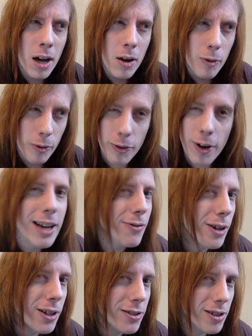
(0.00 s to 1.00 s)

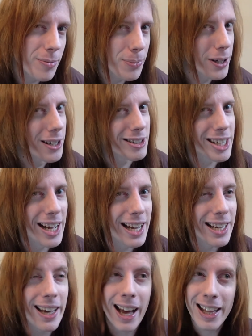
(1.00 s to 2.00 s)
500 per
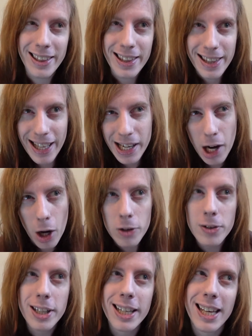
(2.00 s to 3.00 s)
day, and they
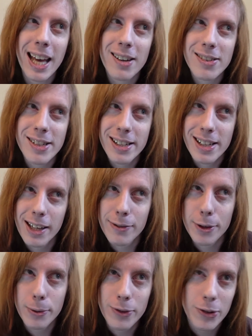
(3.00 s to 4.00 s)
only counted if
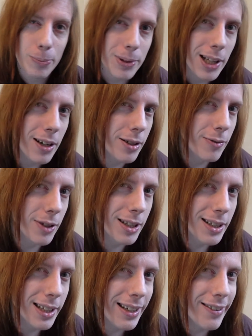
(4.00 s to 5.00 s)
it was a block of at
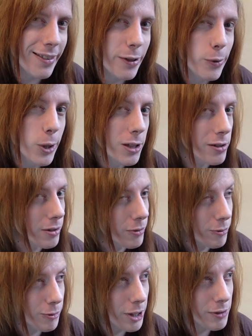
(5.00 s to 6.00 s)
least
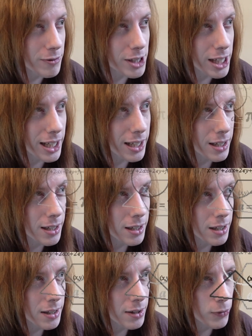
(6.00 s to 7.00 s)
250.
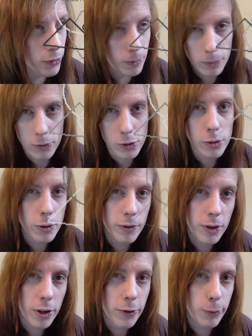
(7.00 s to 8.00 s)
So two of
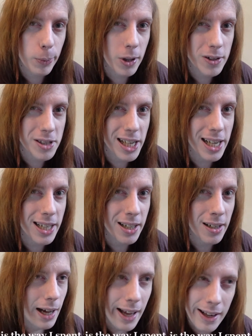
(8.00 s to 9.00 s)
those per day.
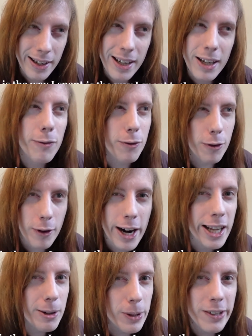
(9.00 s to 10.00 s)
And if for
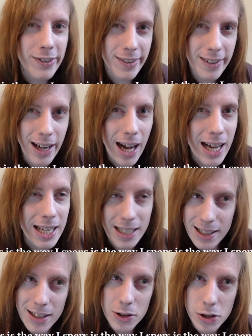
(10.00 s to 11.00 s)
any reason
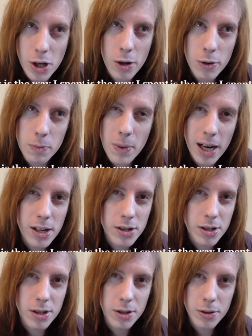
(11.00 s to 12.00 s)
I don't
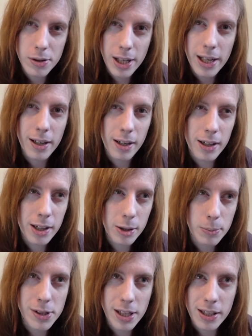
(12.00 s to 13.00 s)
manage to do that in a
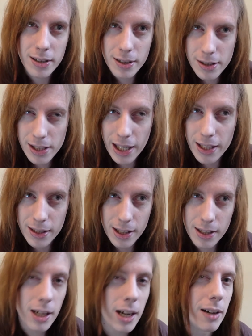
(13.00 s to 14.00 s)
particular day,
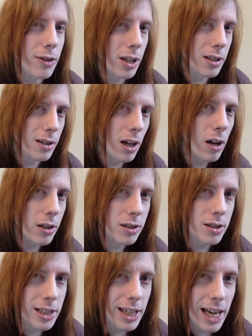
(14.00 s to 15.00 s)
then I've got a log
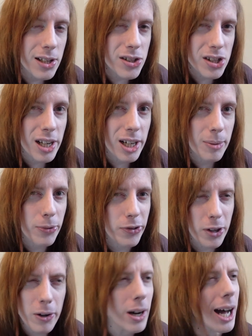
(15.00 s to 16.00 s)
to catch up.
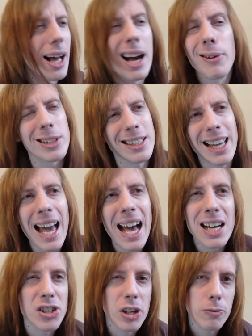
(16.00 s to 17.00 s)
So I, I would
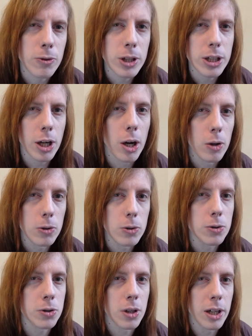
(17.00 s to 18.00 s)
catch every
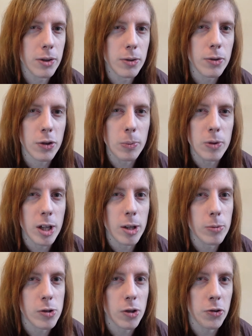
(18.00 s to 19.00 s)
cold and
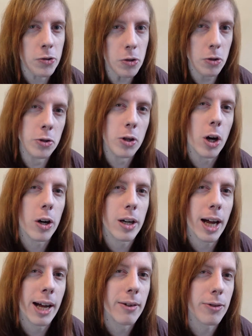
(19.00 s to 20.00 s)
sometimes just not
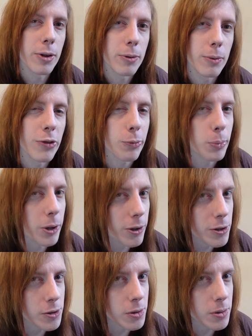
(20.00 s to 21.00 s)
have the
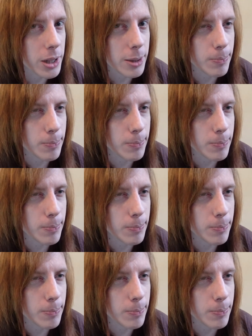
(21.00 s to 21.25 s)
respiratory